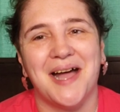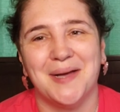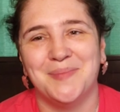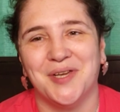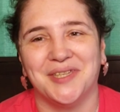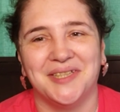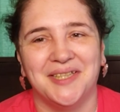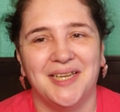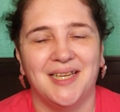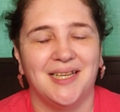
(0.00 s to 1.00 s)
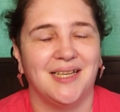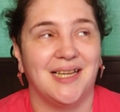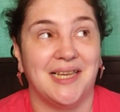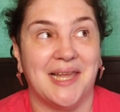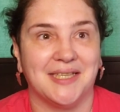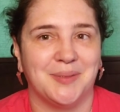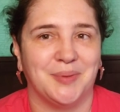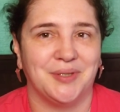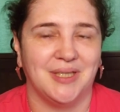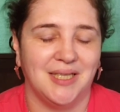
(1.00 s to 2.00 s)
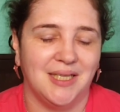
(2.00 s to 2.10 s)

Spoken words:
I'm not an expert.